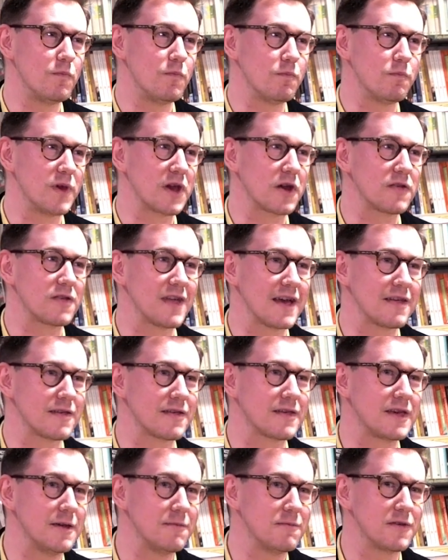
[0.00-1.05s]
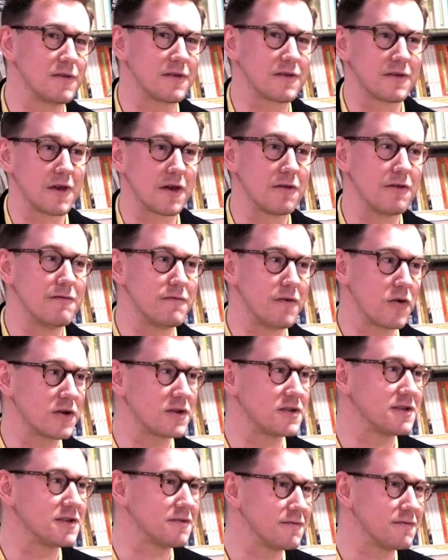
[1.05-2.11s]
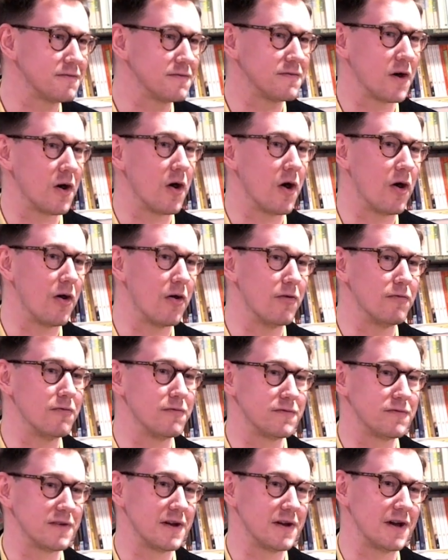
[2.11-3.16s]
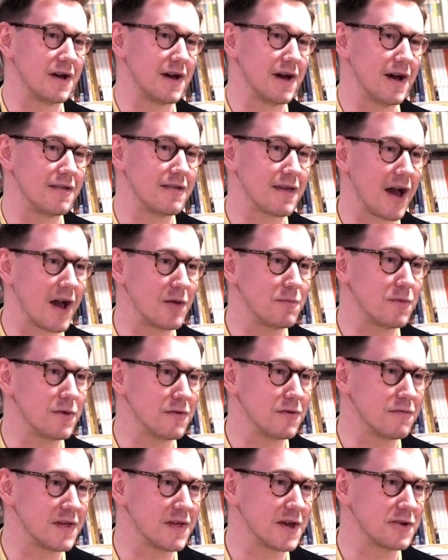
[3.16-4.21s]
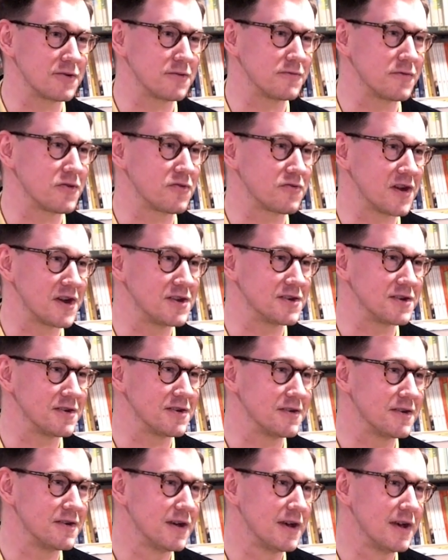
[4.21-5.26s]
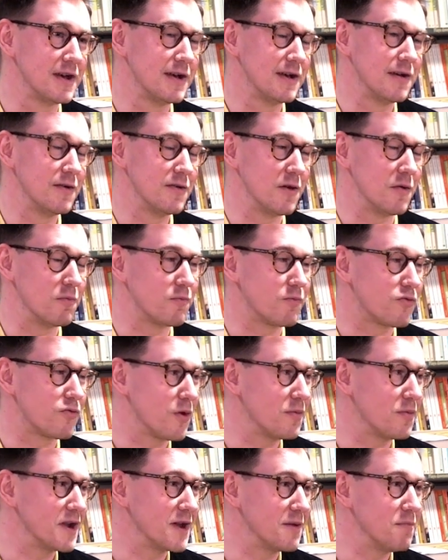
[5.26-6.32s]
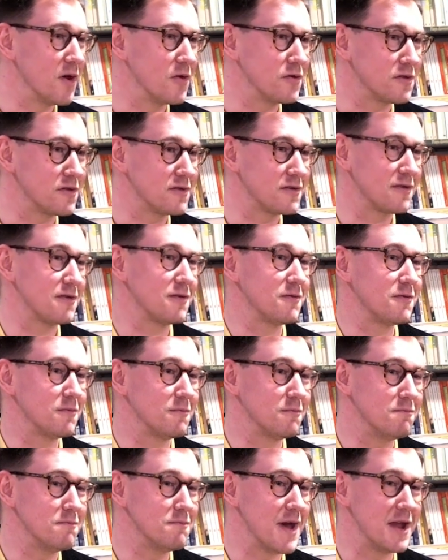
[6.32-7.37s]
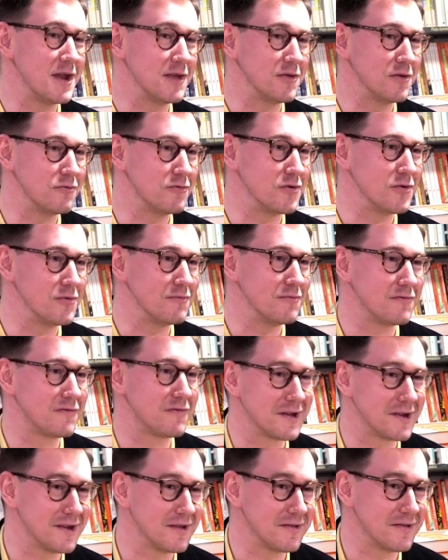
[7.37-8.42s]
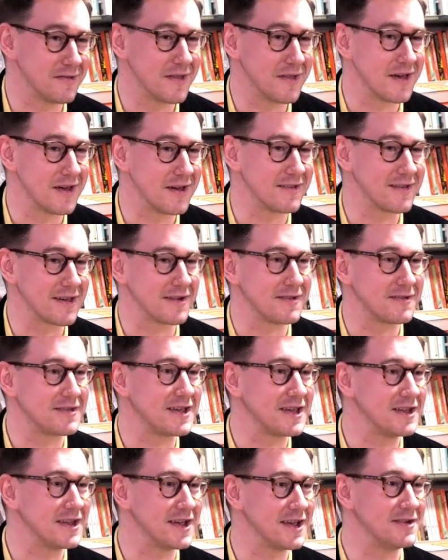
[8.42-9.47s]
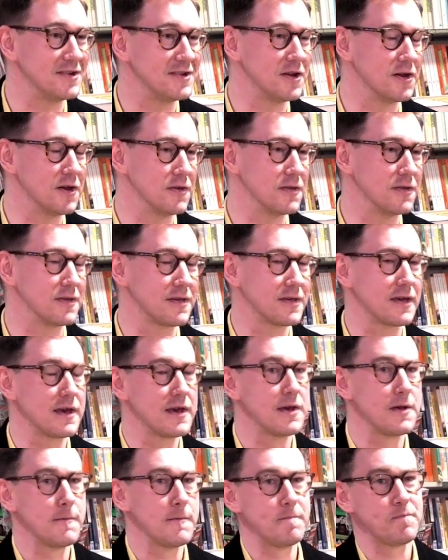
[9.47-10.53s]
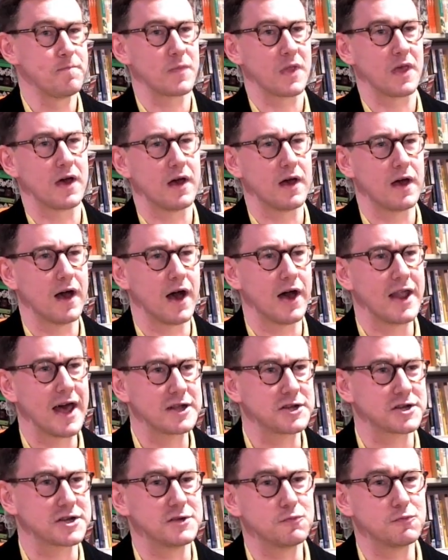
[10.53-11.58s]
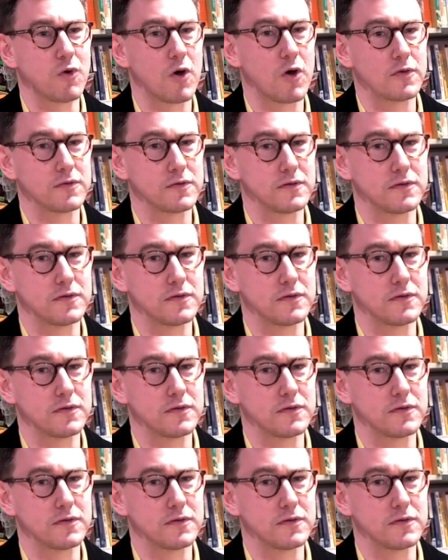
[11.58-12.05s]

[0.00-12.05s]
Because that seems so evocative of a type of sexual frustration that probably most men in the room feel in their kind of teenage years. And actually what